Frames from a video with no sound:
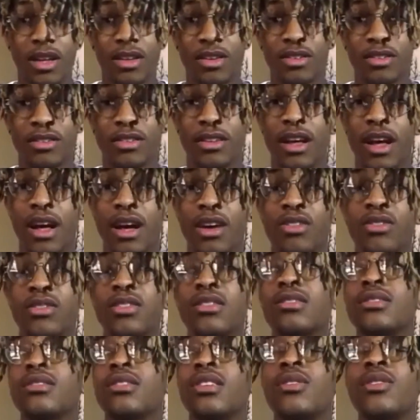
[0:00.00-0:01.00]
I look now
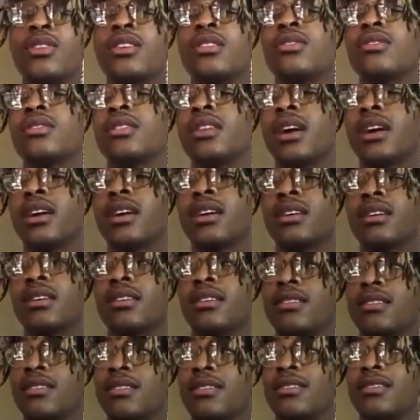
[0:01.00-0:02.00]
is not what I looked like
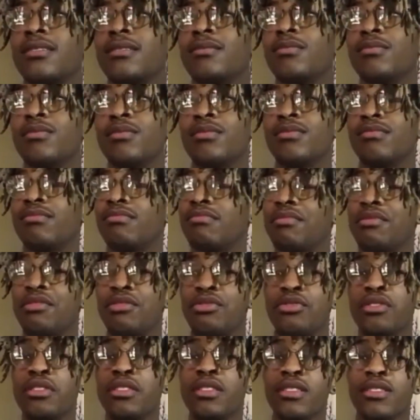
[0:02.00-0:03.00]

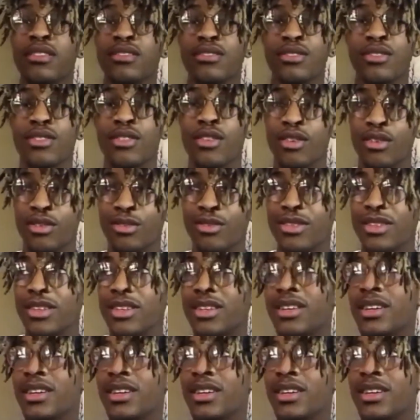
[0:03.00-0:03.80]
3 years ago.